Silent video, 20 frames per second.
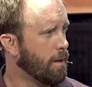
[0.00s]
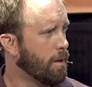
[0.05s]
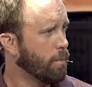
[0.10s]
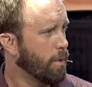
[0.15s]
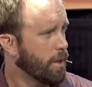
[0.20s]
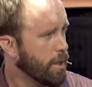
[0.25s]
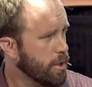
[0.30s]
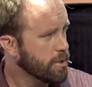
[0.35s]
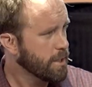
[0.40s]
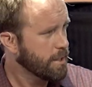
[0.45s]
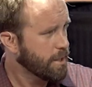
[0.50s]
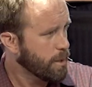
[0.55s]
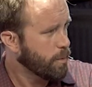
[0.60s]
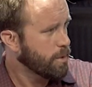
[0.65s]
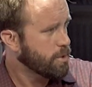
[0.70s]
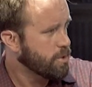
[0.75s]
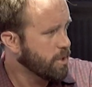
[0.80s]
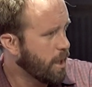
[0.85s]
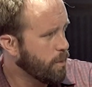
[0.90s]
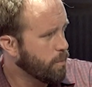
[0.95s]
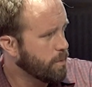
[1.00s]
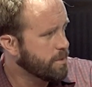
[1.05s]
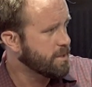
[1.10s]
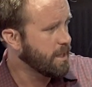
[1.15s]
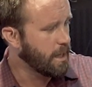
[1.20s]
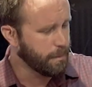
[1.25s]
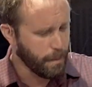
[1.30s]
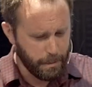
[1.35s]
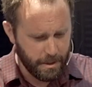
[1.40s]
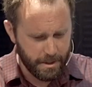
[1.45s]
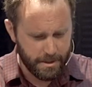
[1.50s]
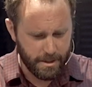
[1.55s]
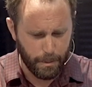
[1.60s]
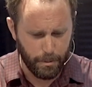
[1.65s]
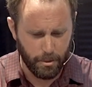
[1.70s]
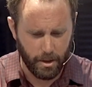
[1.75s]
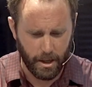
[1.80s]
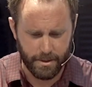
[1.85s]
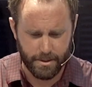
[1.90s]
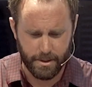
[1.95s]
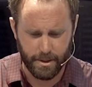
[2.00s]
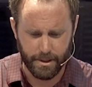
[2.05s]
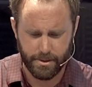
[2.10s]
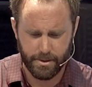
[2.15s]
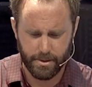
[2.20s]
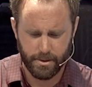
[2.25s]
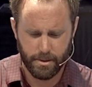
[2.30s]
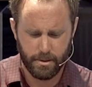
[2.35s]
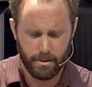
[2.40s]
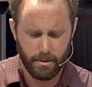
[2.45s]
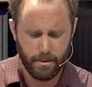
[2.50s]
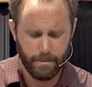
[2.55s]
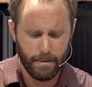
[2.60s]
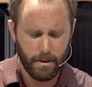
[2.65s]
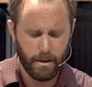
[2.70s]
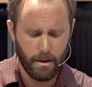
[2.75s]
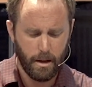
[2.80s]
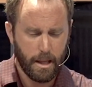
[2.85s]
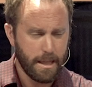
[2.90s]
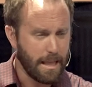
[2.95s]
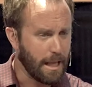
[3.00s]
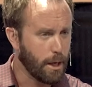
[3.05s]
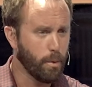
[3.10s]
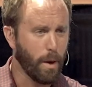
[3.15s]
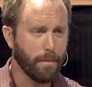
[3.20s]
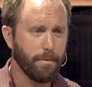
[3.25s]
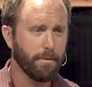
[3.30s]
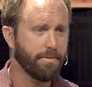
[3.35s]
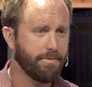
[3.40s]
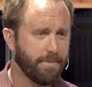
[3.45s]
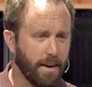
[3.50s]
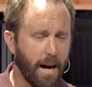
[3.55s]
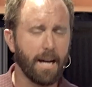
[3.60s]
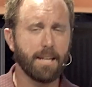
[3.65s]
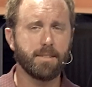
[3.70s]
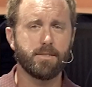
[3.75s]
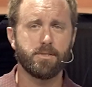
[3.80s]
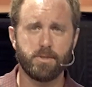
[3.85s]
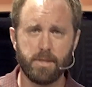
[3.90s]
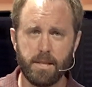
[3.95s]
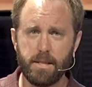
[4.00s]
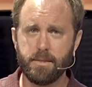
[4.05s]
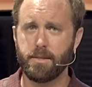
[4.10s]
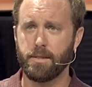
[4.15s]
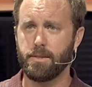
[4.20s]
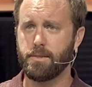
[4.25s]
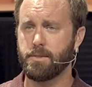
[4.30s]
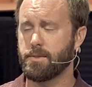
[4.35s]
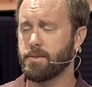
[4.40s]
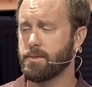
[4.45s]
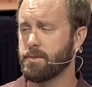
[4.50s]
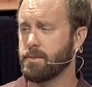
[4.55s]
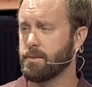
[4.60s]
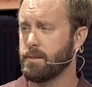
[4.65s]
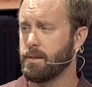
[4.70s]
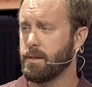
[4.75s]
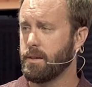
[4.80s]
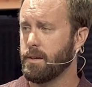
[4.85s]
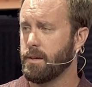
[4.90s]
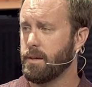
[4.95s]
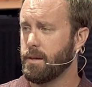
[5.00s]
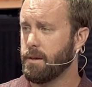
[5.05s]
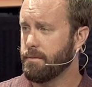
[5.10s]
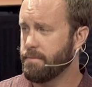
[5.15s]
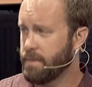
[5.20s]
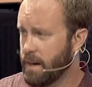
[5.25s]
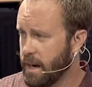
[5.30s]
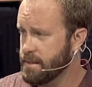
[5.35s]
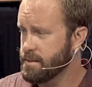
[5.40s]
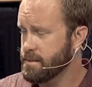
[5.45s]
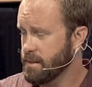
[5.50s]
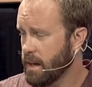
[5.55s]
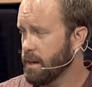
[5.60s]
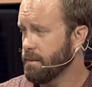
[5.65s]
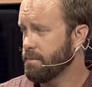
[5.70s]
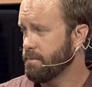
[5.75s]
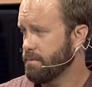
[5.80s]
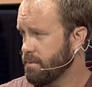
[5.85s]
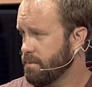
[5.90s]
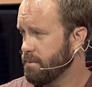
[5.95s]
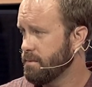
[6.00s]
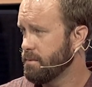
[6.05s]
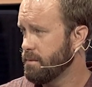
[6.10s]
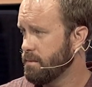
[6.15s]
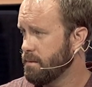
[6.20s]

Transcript: Well, here's, I think, what John would say, maybe to summarize this, that whoever finds Jesus finds life.